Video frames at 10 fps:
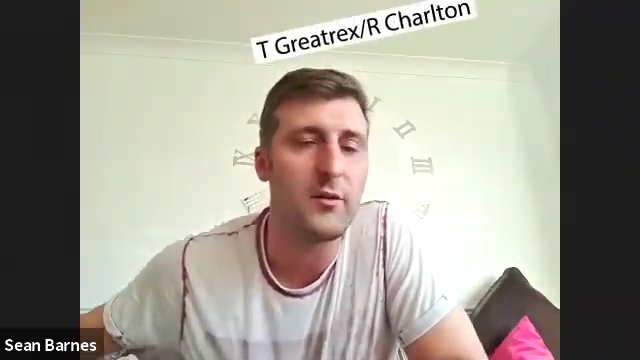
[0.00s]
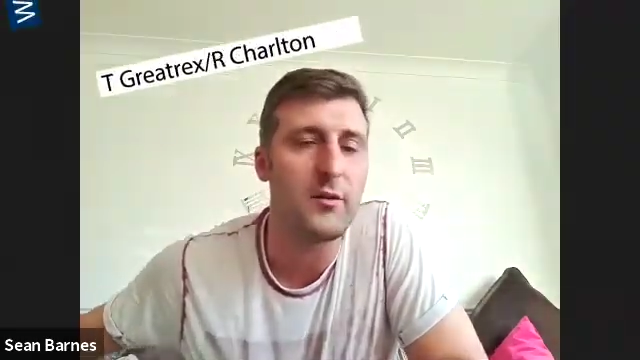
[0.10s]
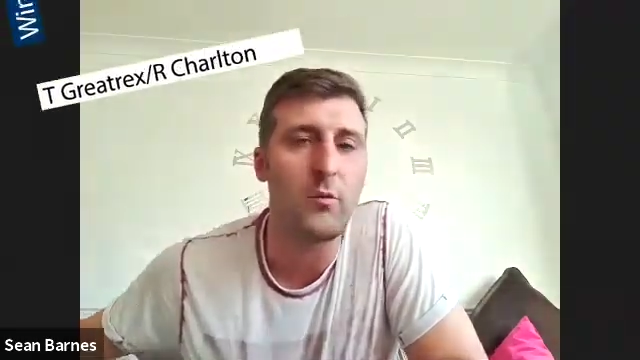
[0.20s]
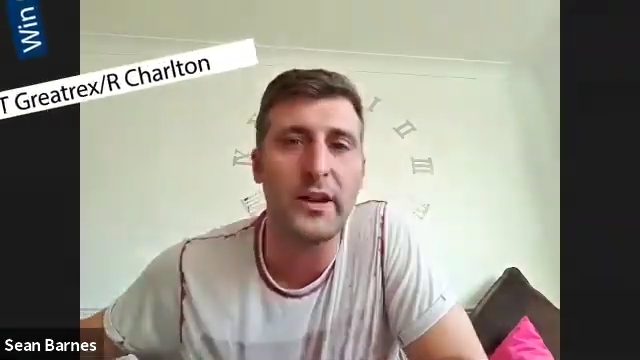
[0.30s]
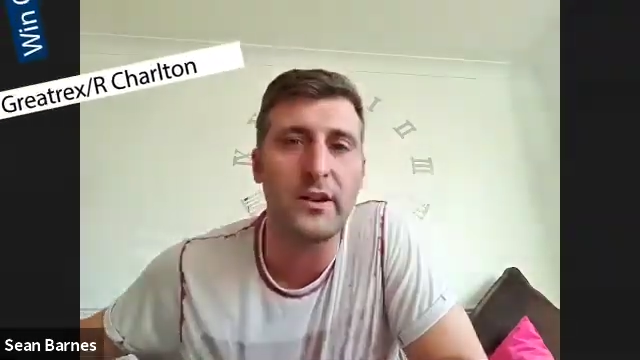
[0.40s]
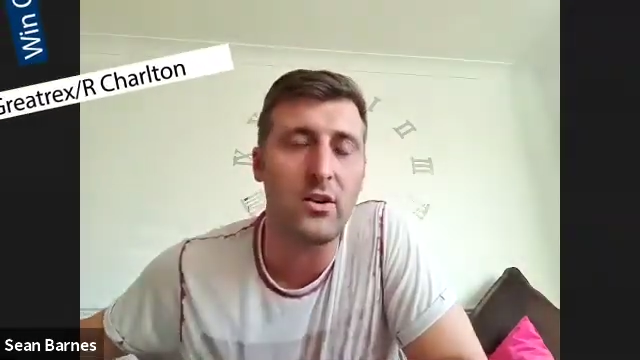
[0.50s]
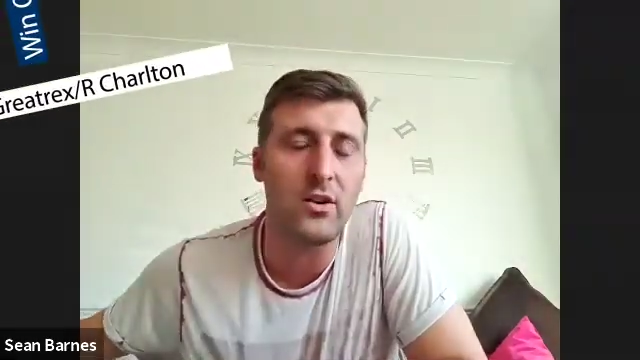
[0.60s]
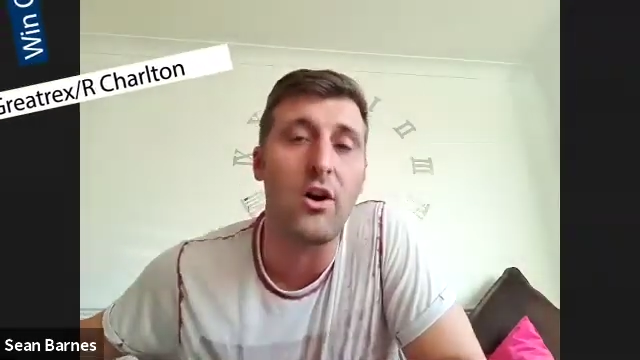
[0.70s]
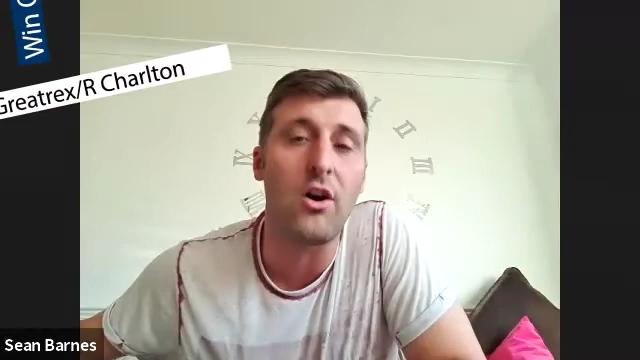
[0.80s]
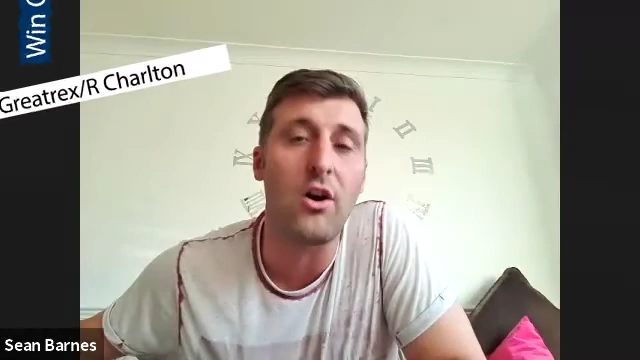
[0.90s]
Win
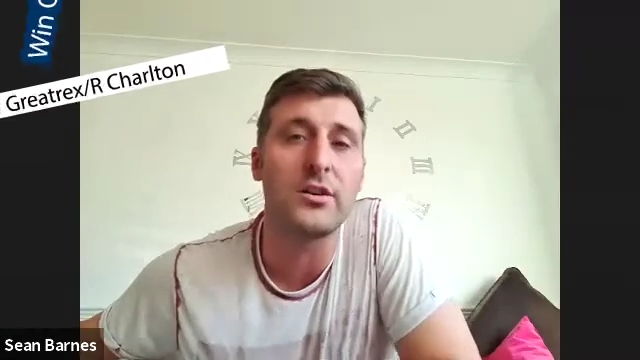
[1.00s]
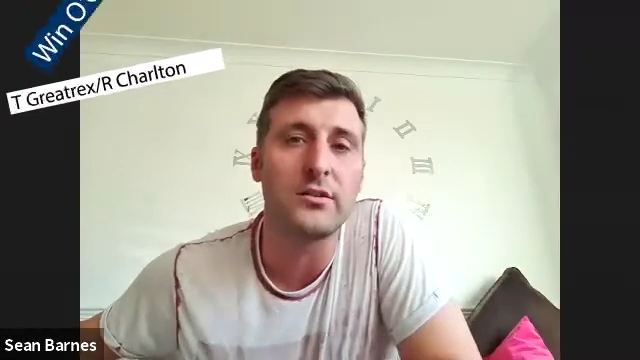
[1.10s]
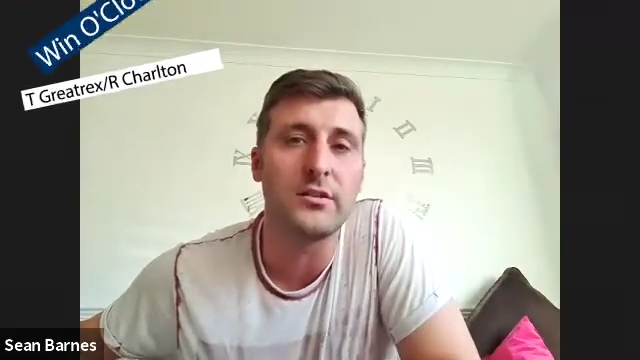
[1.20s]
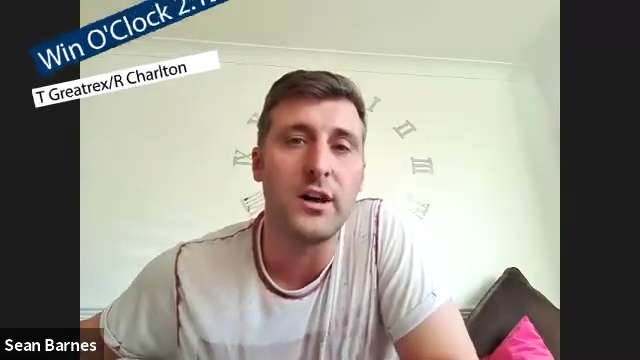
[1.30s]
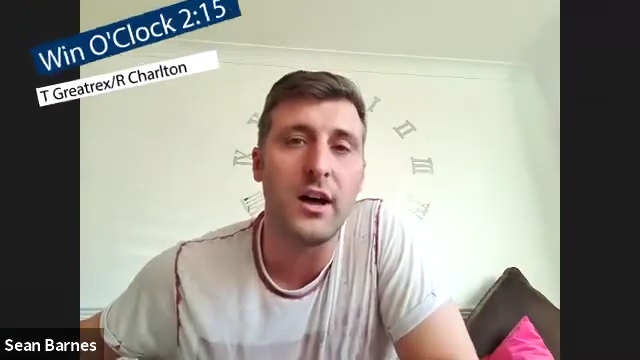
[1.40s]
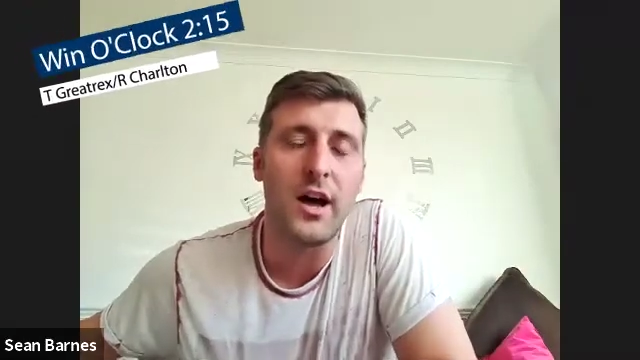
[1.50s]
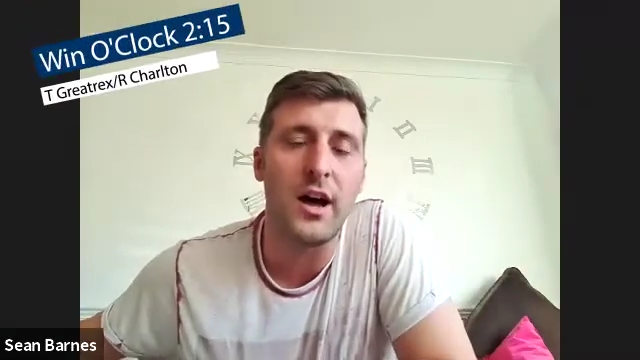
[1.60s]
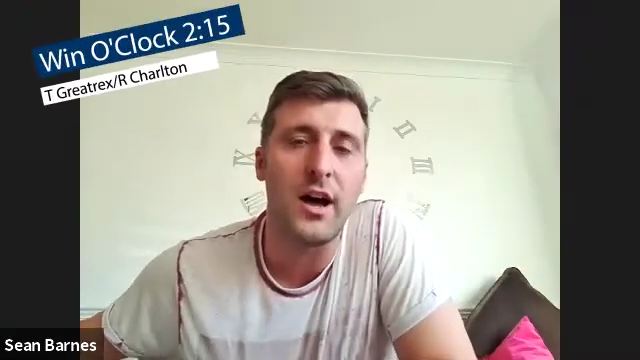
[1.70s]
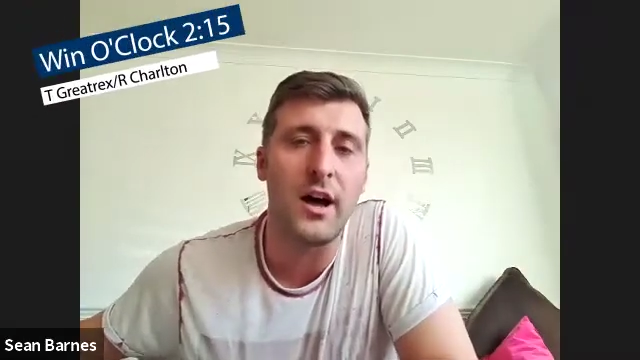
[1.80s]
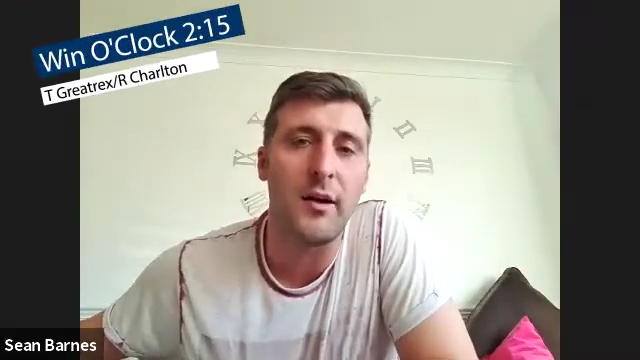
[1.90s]
o'clock.
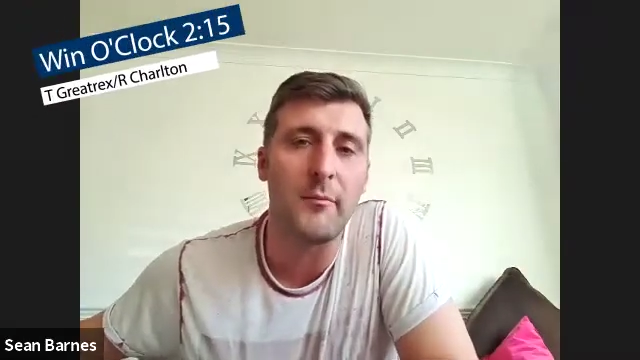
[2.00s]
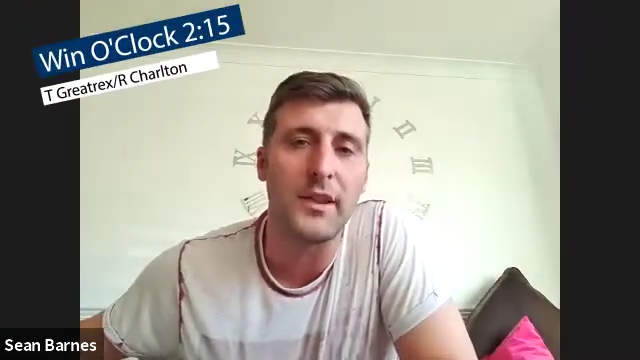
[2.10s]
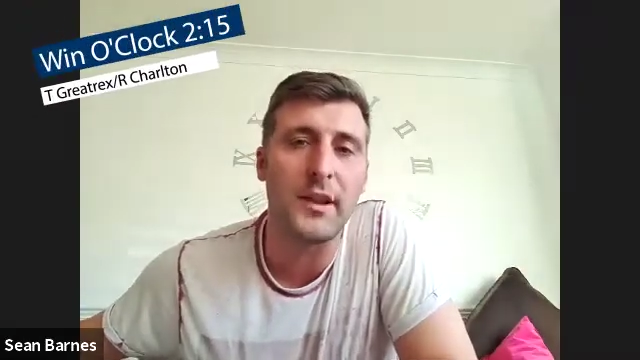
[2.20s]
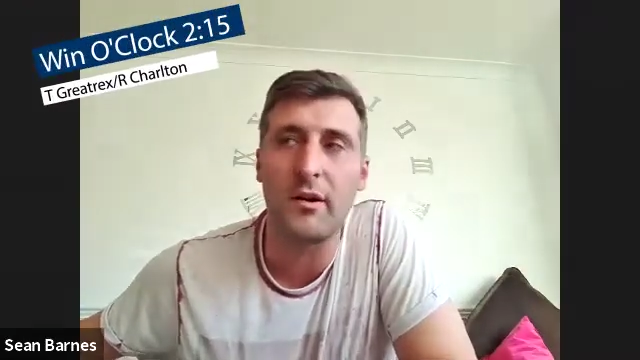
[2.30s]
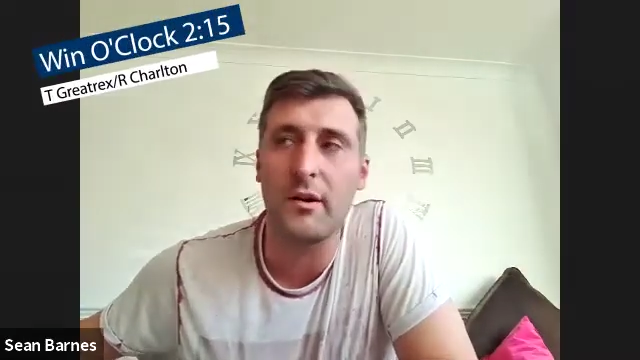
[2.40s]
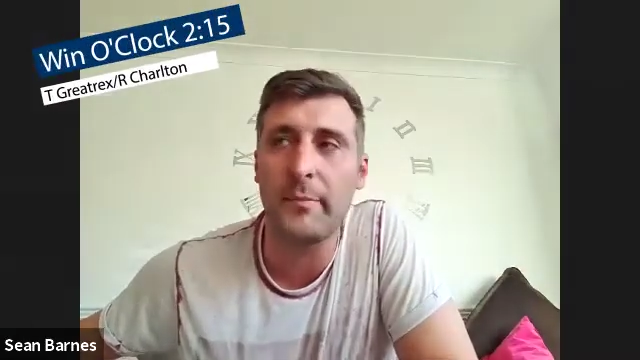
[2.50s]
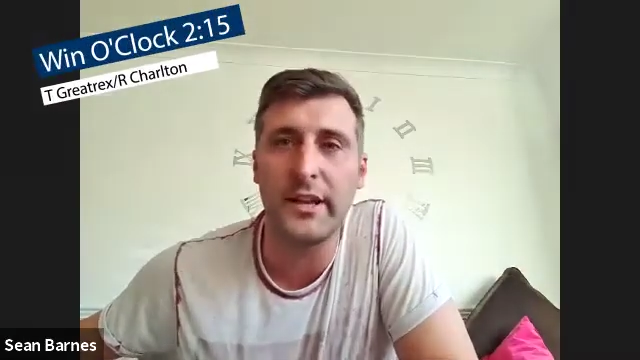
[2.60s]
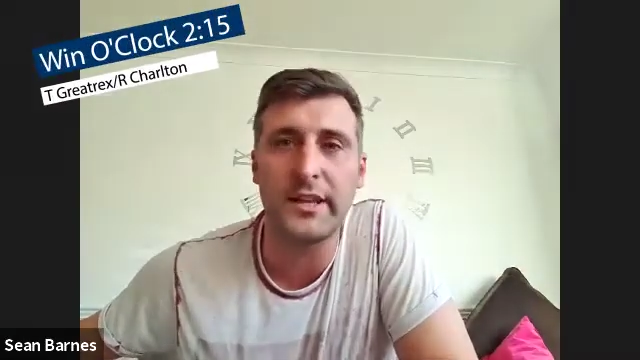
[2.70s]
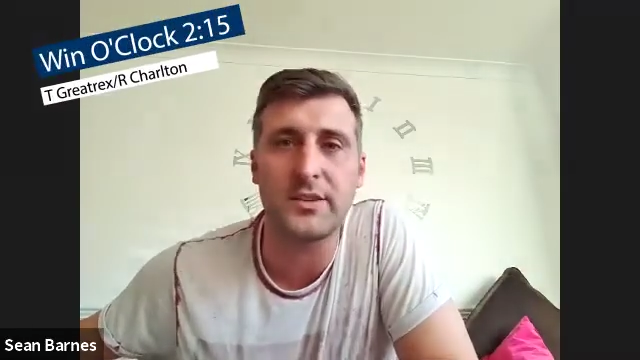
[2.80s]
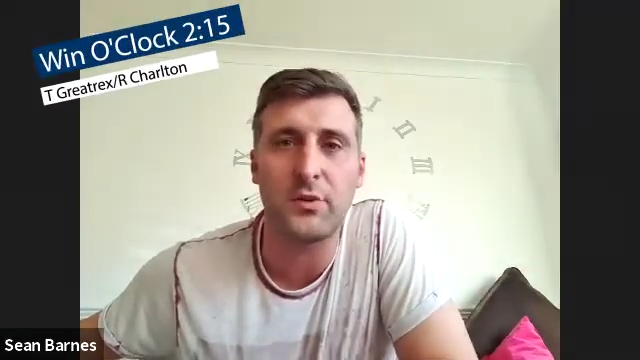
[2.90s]
Now I picked
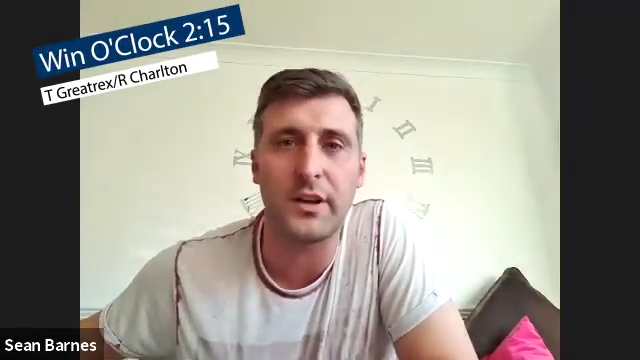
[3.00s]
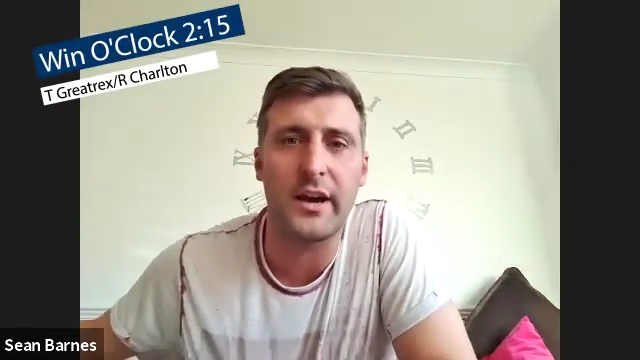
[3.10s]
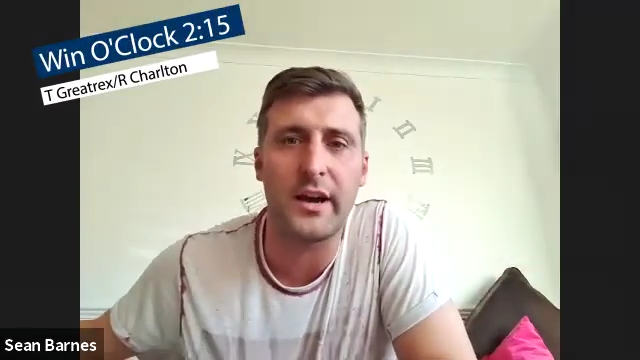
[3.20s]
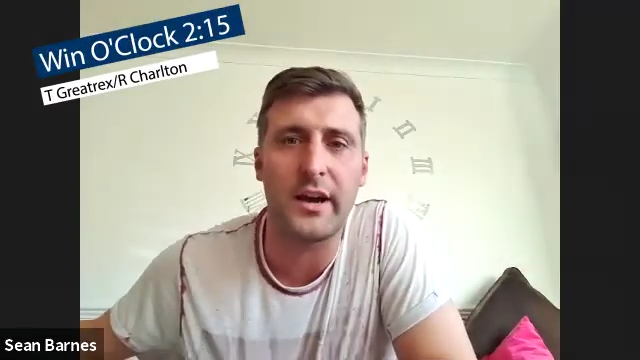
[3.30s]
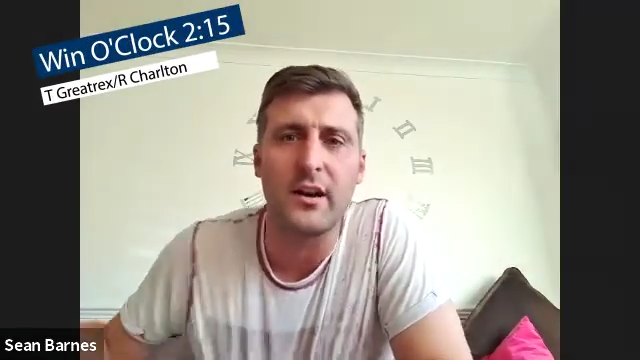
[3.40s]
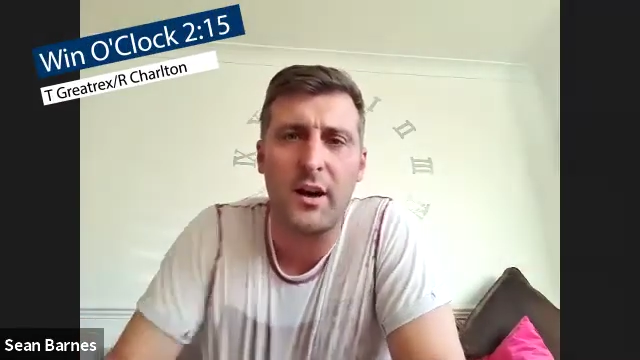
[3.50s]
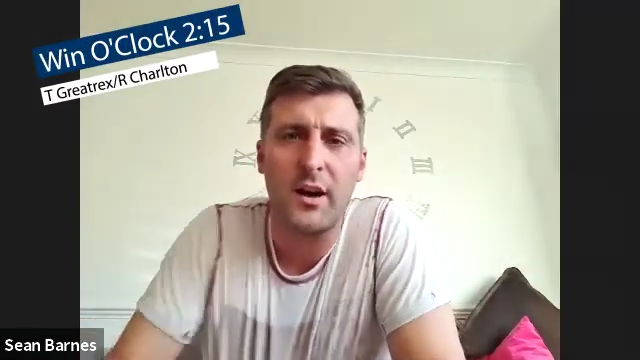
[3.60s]
this one out.